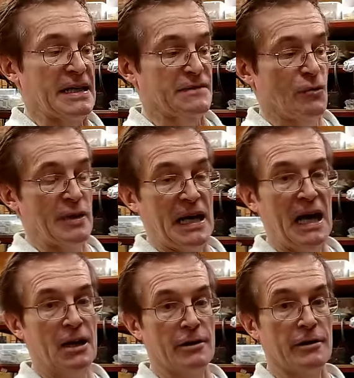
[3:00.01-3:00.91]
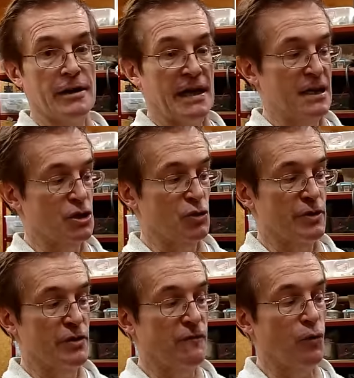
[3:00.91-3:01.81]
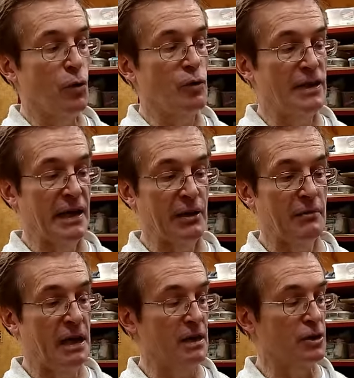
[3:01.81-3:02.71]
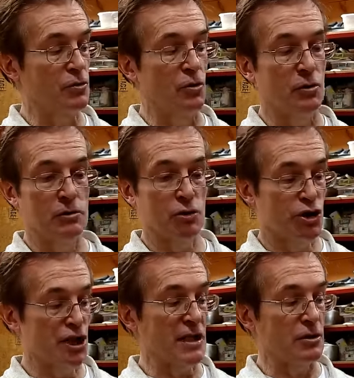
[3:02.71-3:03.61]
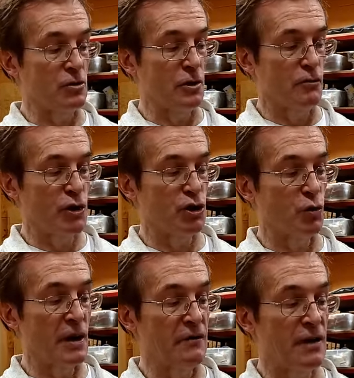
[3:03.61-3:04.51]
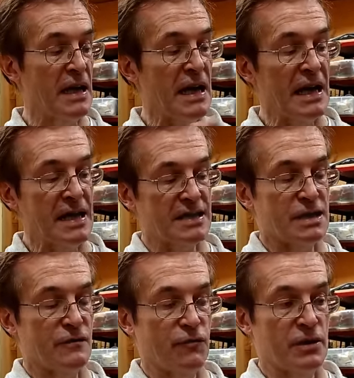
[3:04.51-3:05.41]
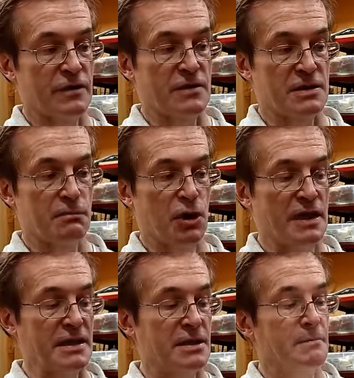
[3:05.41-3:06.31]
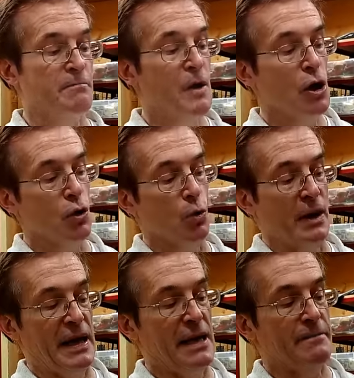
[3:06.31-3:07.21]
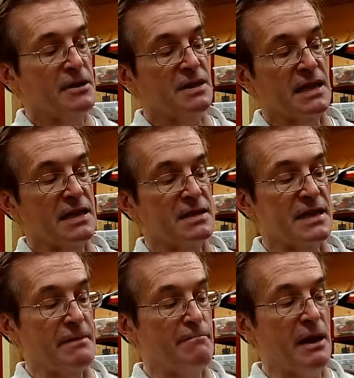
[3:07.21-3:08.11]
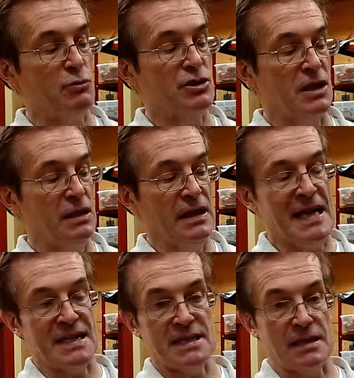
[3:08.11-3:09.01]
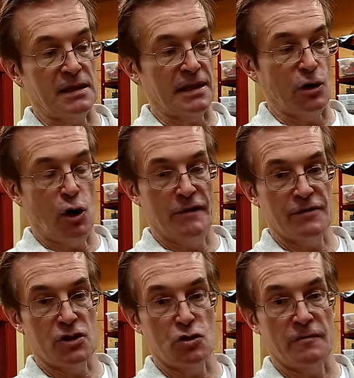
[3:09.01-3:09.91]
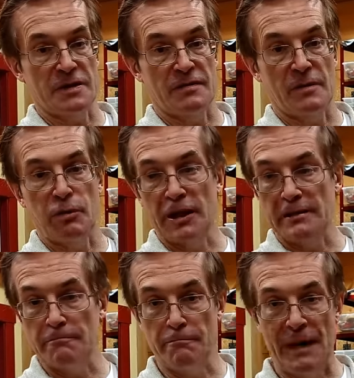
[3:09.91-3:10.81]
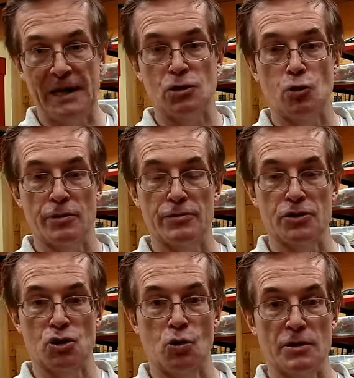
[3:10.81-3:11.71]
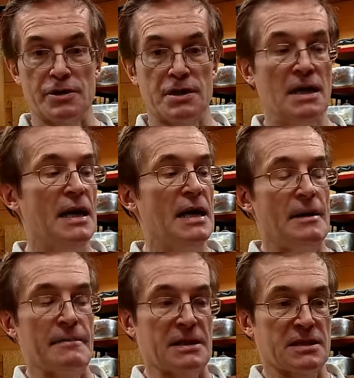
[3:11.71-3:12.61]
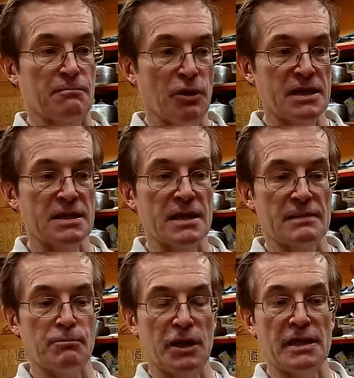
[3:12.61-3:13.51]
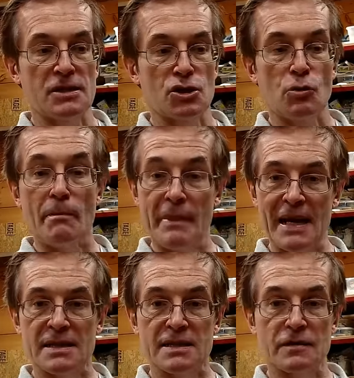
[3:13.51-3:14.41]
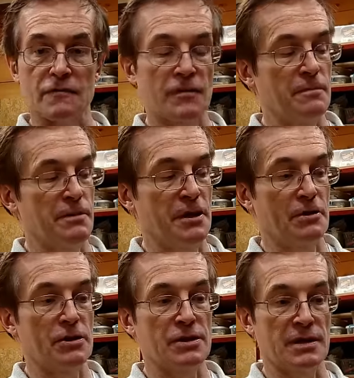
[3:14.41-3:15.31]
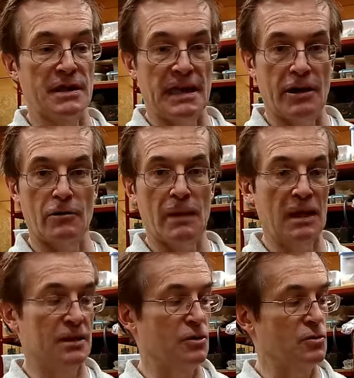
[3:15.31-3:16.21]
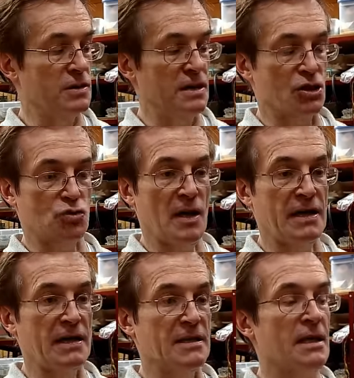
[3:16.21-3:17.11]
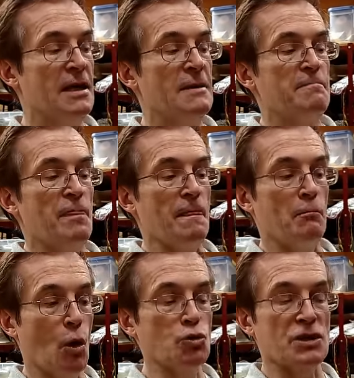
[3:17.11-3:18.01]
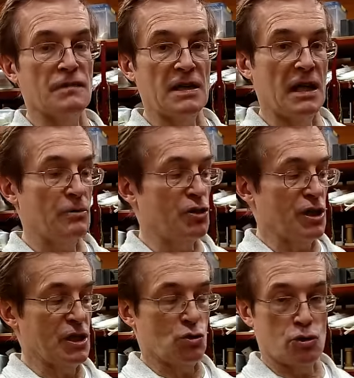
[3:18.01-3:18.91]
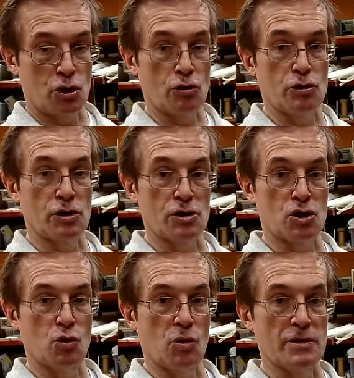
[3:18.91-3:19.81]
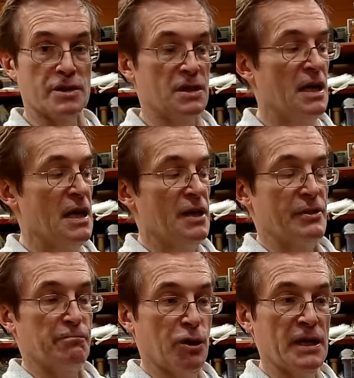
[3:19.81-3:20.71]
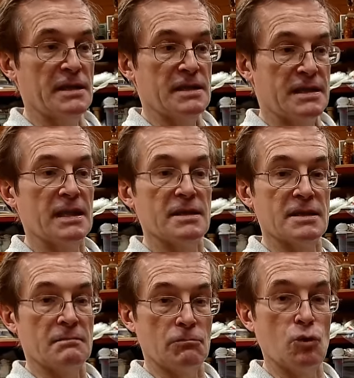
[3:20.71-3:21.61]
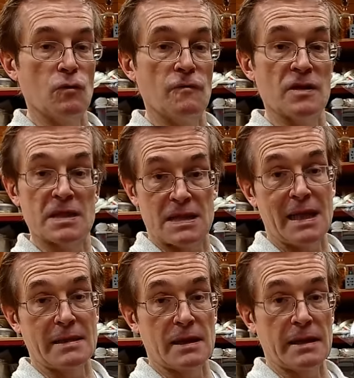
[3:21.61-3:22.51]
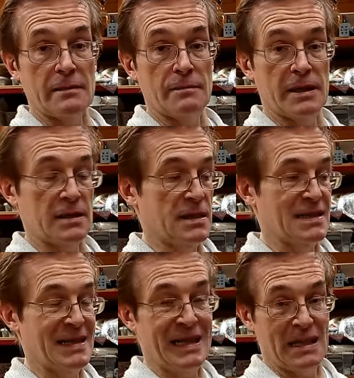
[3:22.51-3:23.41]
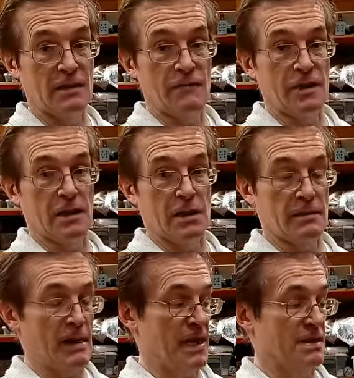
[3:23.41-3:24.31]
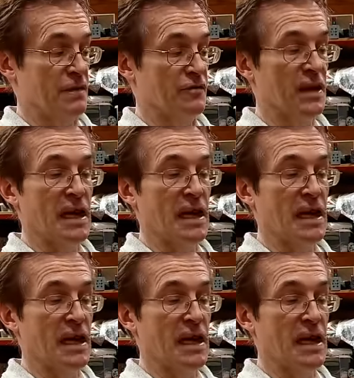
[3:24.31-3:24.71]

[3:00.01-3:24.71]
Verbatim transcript: is very hard, and so therefore, when the air molecule sheet or the pressure wave hits the front of this plate, what happens is they bounce elastically off the surface of the plate back toward their source. Because the place, it, plate is so massive compared to the air molecules that strike it, most of the energy is returned to the source. The plate does move slightly because it's not infinitely massive.